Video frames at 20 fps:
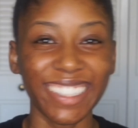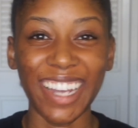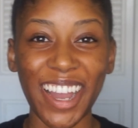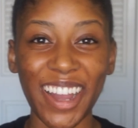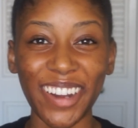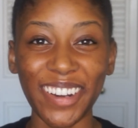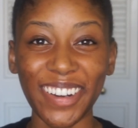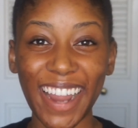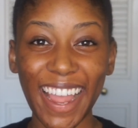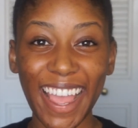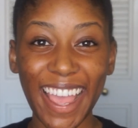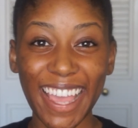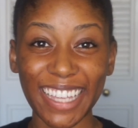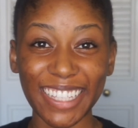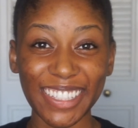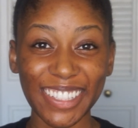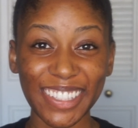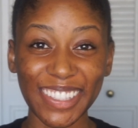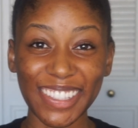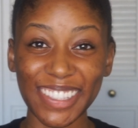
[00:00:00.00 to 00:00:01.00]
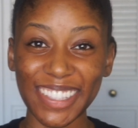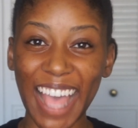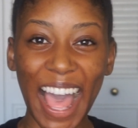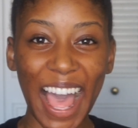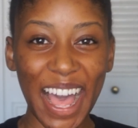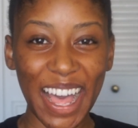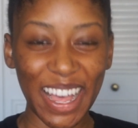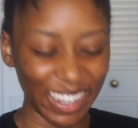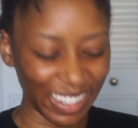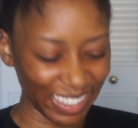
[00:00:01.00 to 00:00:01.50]
Alright,
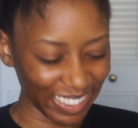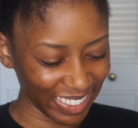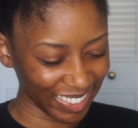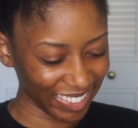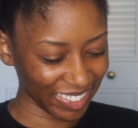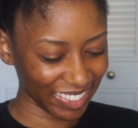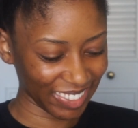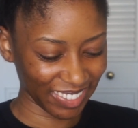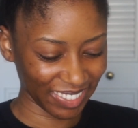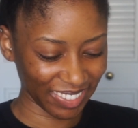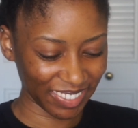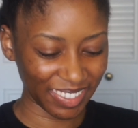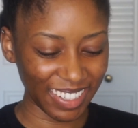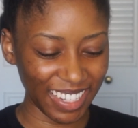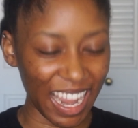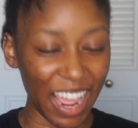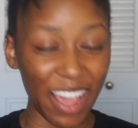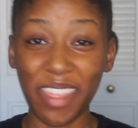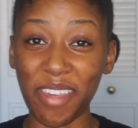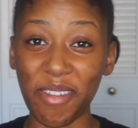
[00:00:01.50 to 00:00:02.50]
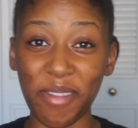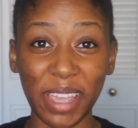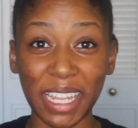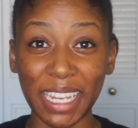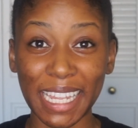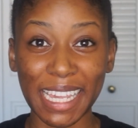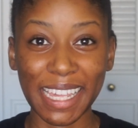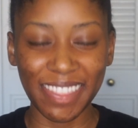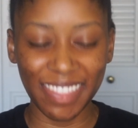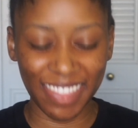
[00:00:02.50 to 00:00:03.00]
so now that we
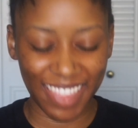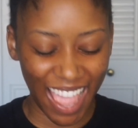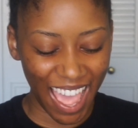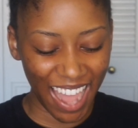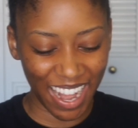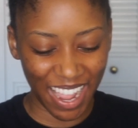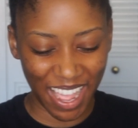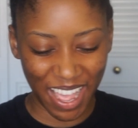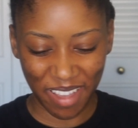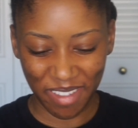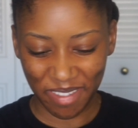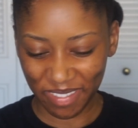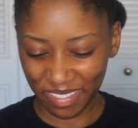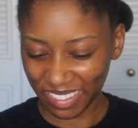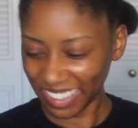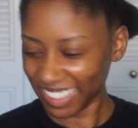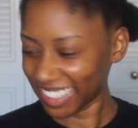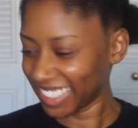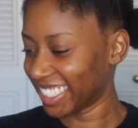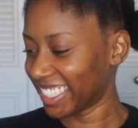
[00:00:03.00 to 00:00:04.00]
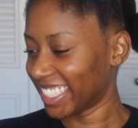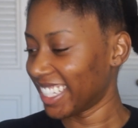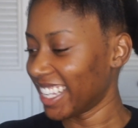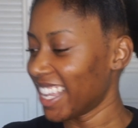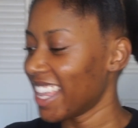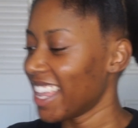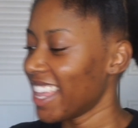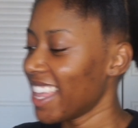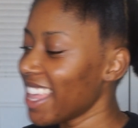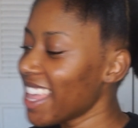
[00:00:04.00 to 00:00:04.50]
cleaned that up,
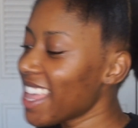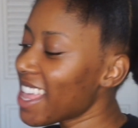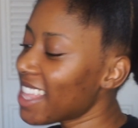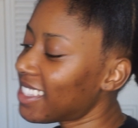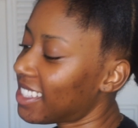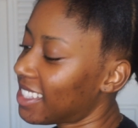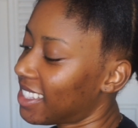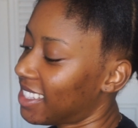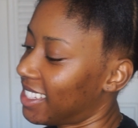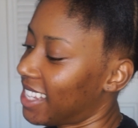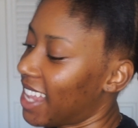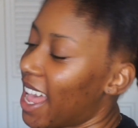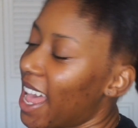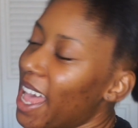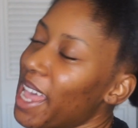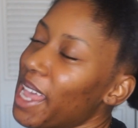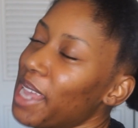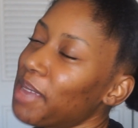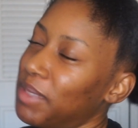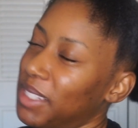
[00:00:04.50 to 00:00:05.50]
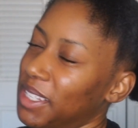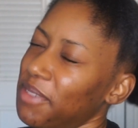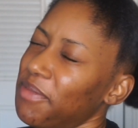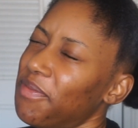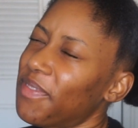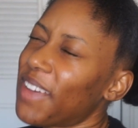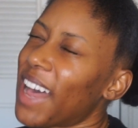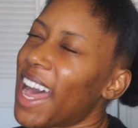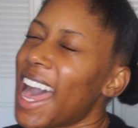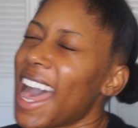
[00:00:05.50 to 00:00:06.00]
it's time to
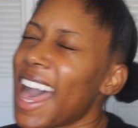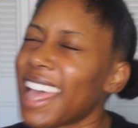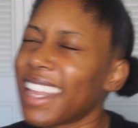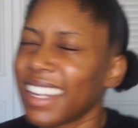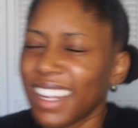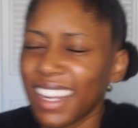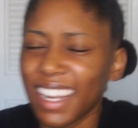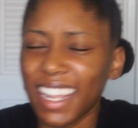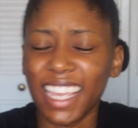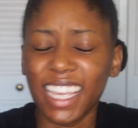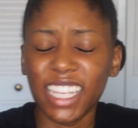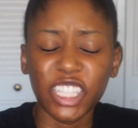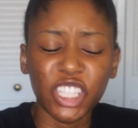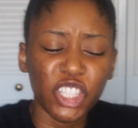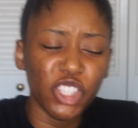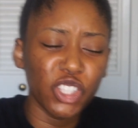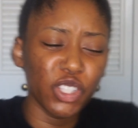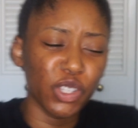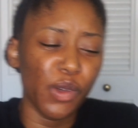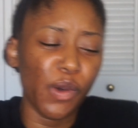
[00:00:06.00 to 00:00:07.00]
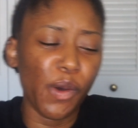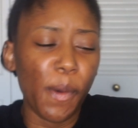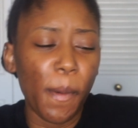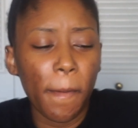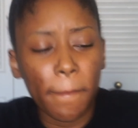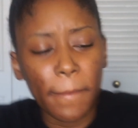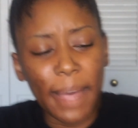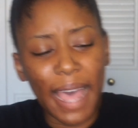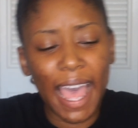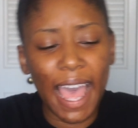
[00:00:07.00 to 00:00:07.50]
finally do
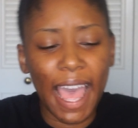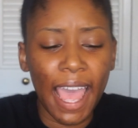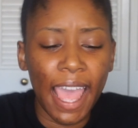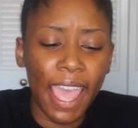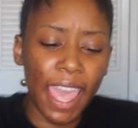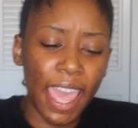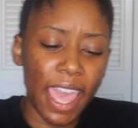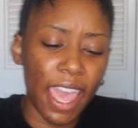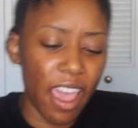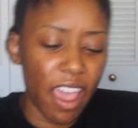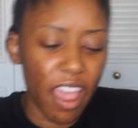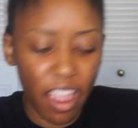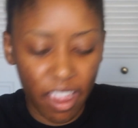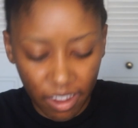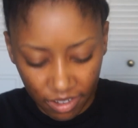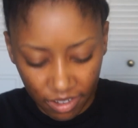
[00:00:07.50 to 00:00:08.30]
my hair.